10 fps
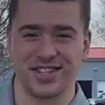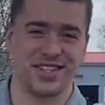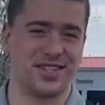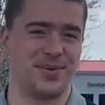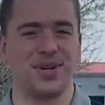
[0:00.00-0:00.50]

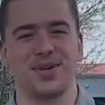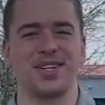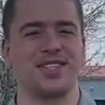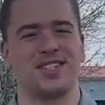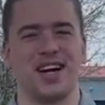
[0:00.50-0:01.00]
because we're
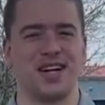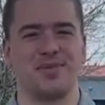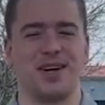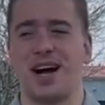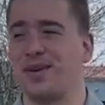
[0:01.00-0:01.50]
going to talk
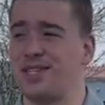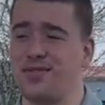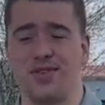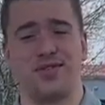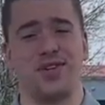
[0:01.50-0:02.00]
about how
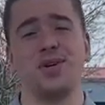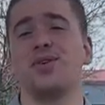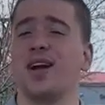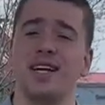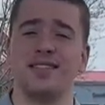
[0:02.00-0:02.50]
different fuel
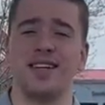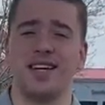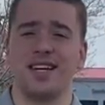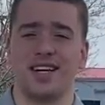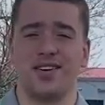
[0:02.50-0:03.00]
grades
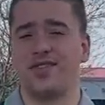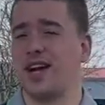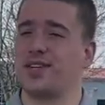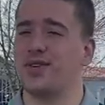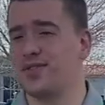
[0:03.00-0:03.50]
can
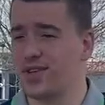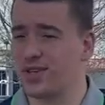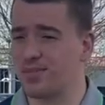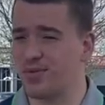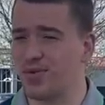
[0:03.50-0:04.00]
affect your
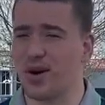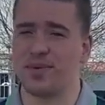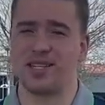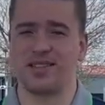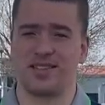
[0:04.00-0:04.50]
vehicle
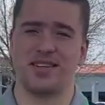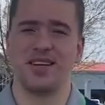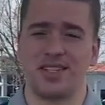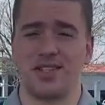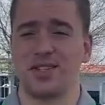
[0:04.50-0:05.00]
performance.
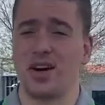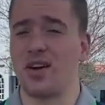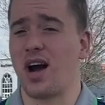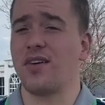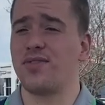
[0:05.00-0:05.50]
To start
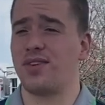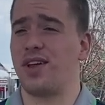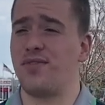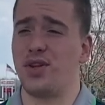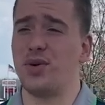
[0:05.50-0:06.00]
off,
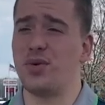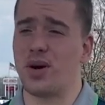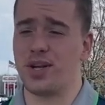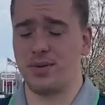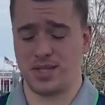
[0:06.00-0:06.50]
if you
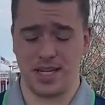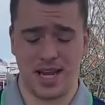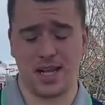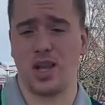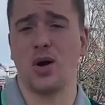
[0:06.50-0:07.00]
are
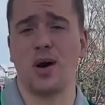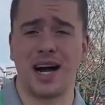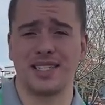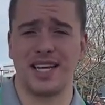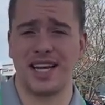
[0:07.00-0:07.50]
using a low
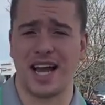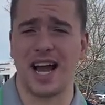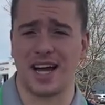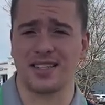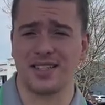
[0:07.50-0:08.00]
octane
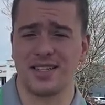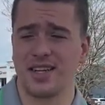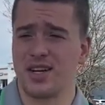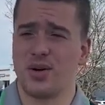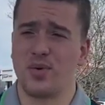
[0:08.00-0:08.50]
gas
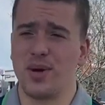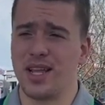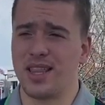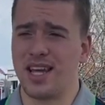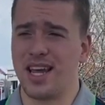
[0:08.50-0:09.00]

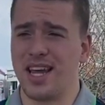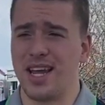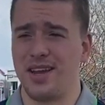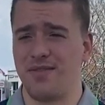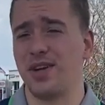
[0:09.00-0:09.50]
with
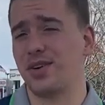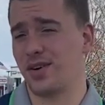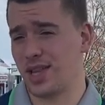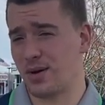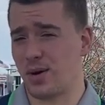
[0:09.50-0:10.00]
a
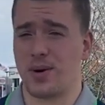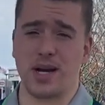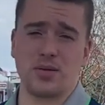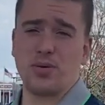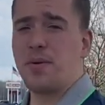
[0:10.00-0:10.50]
vehicle that
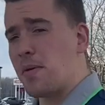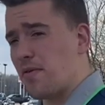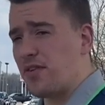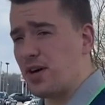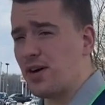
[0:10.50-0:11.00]
requires
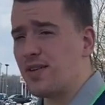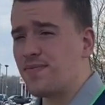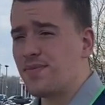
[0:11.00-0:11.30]
premium fuel,